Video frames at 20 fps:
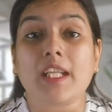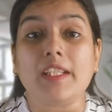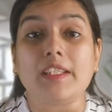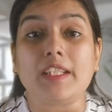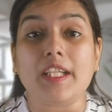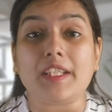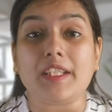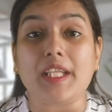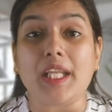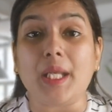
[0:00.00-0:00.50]

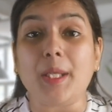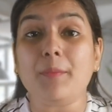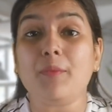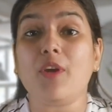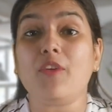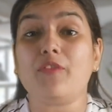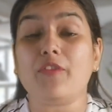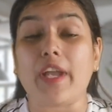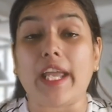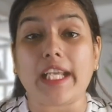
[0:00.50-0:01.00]
The team
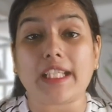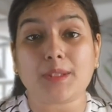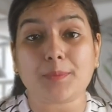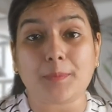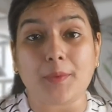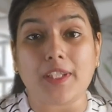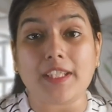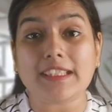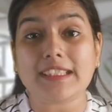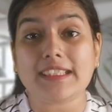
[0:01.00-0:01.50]
of
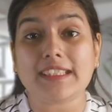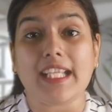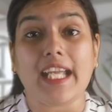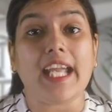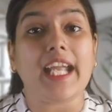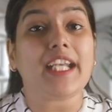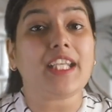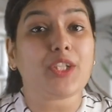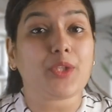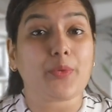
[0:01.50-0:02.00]
experts
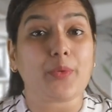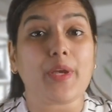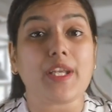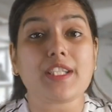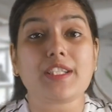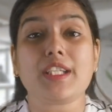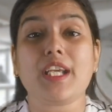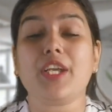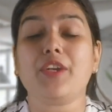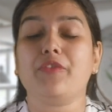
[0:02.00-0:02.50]
at
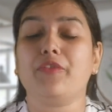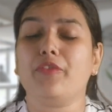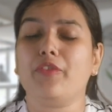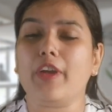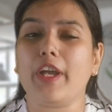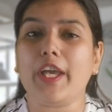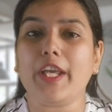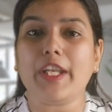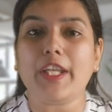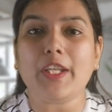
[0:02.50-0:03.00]
Quest are
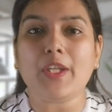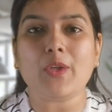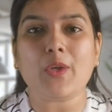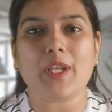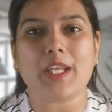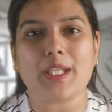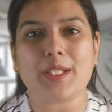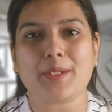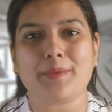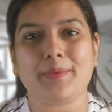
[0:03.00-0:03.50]
very
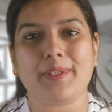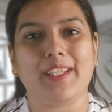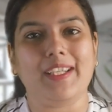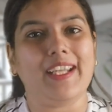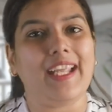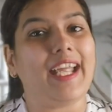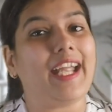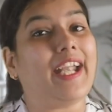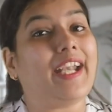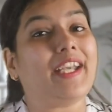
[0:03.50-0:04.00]

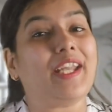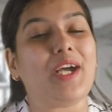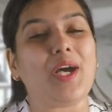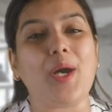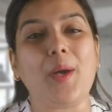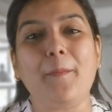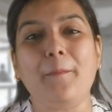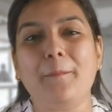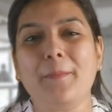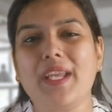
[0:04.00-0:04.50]
knowledgeable and
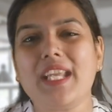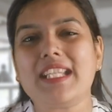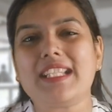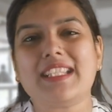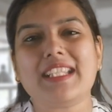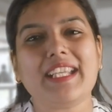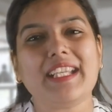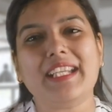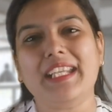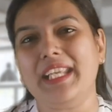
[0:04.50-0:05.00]

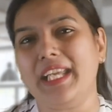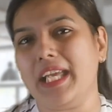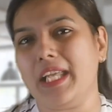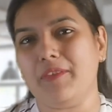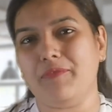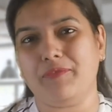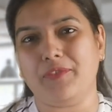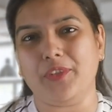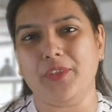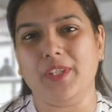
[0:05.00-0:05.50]
amazingly
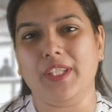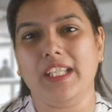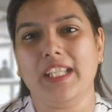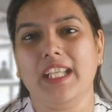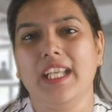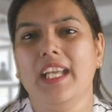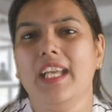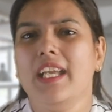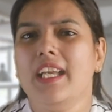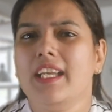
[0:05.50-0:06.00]
helpful.
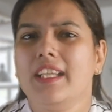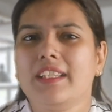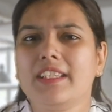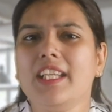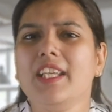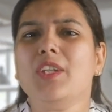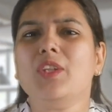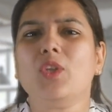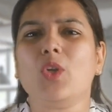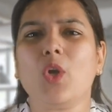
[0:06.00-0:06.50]

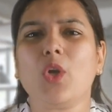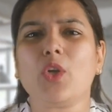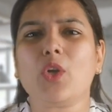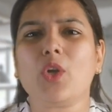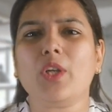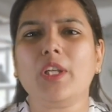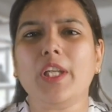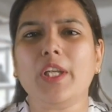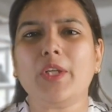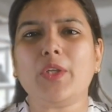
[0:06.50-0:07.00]
They not
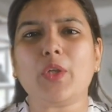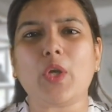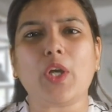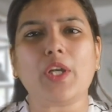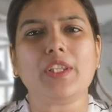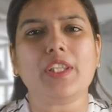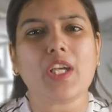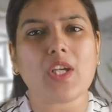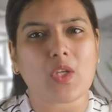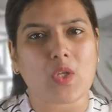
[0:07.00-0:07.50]
only
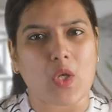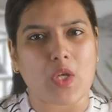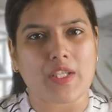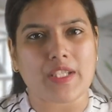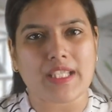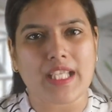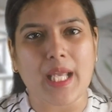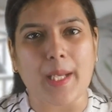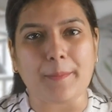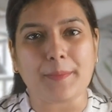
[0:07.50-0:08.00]
taught the
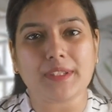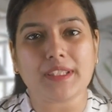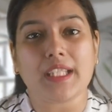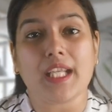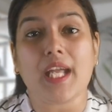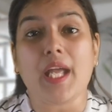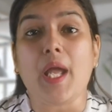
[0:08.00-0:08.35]
concepts,